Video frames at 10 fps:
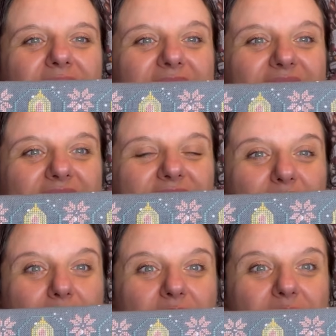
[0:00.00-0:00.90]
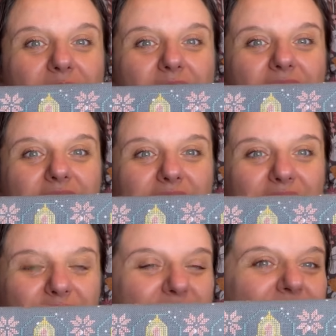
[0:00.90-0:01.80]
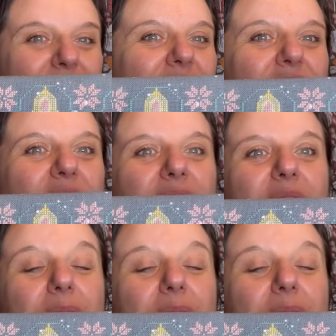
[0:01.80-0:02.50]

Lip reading: there is some dirt or something on it,